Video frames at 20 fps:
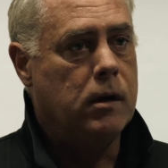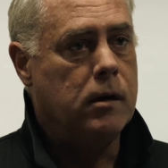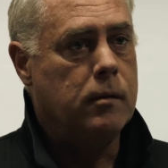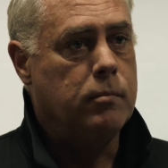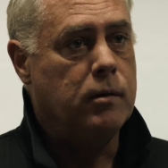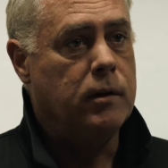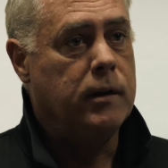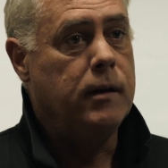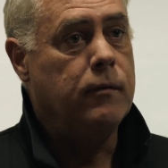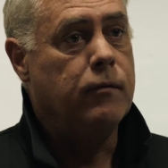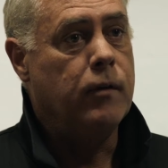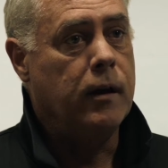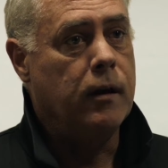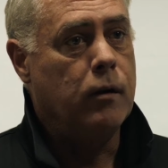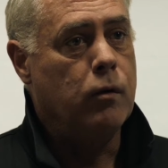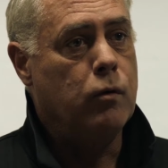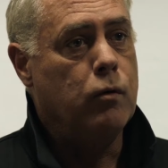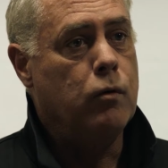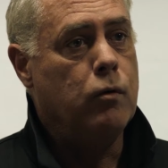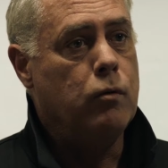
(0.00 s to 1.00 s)
I believe they
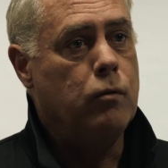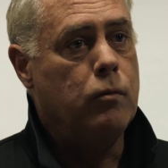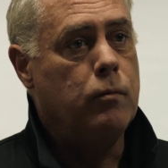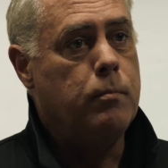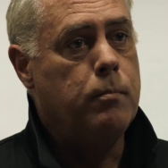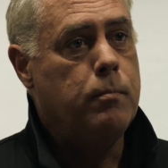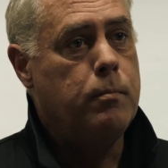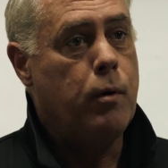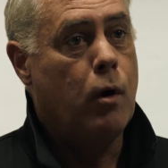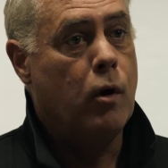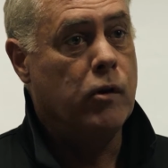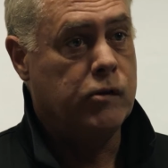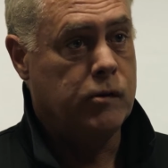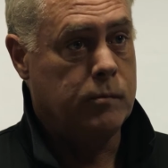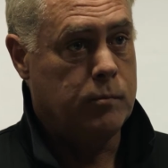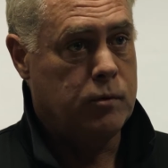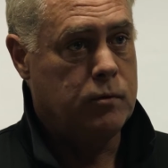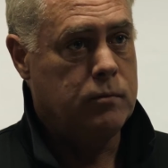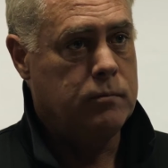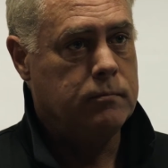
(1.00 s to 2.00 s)
are all
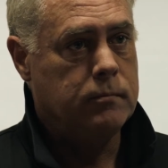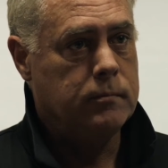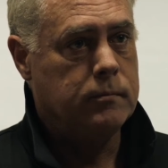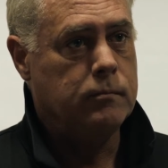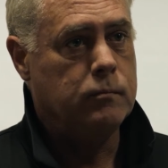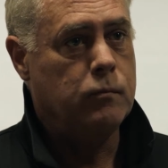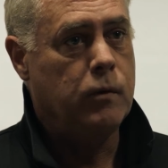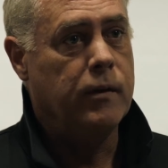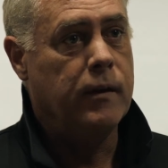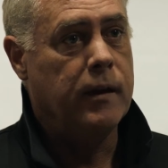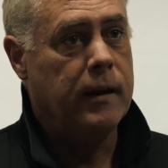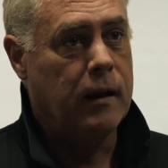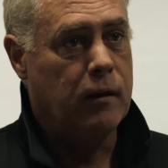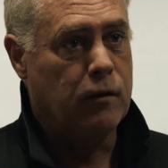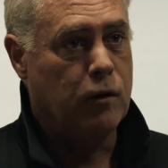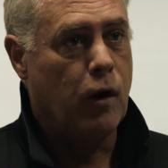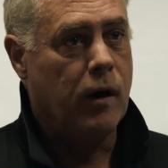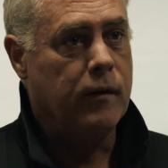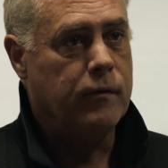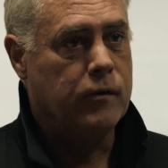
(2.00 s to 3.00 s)
possible within our
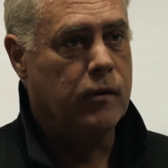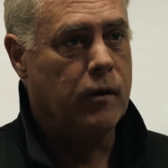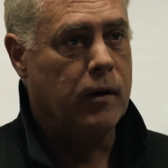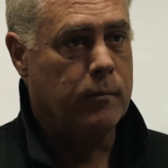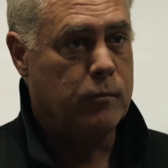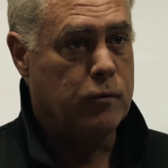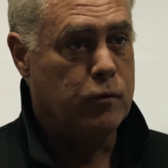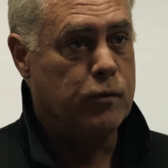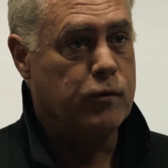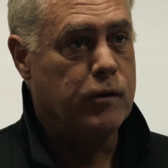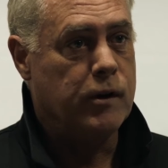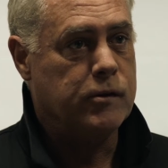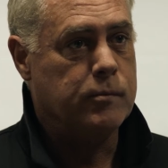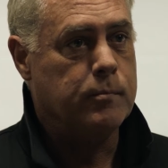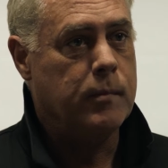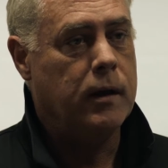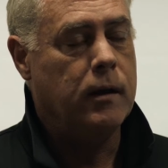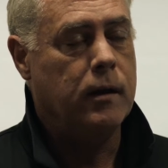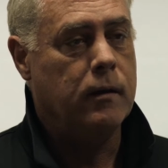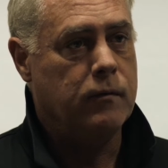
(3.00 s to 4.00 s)
lifetime to address
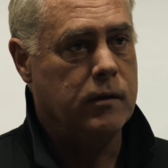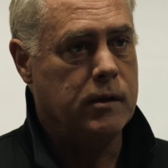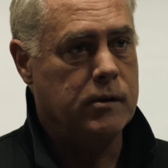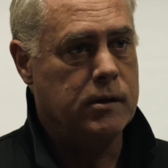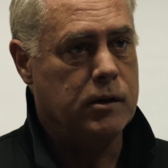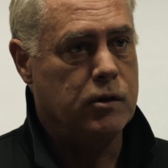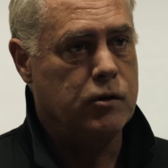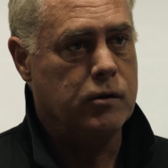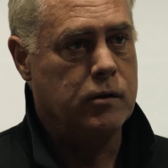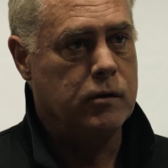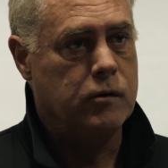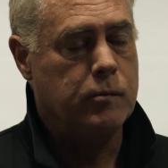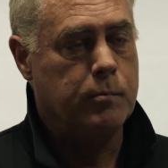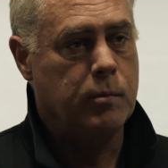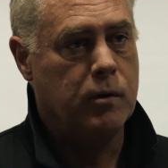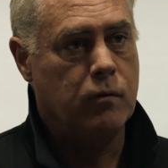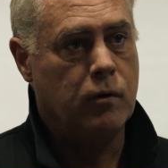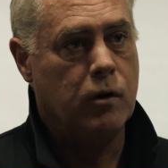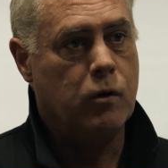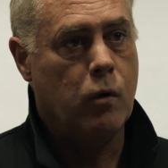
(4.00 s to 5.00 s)
many of these issues,
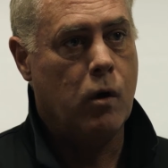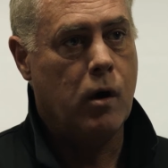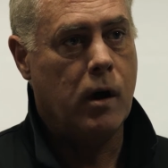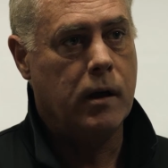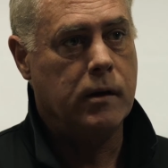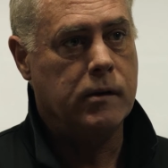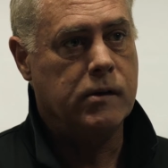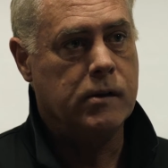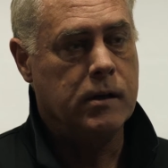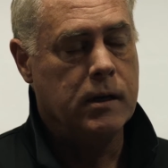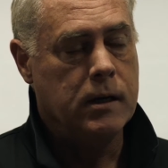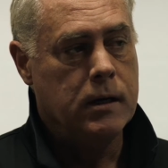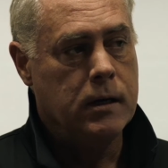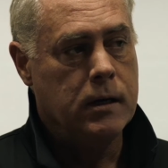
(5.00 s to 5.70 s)
but it requires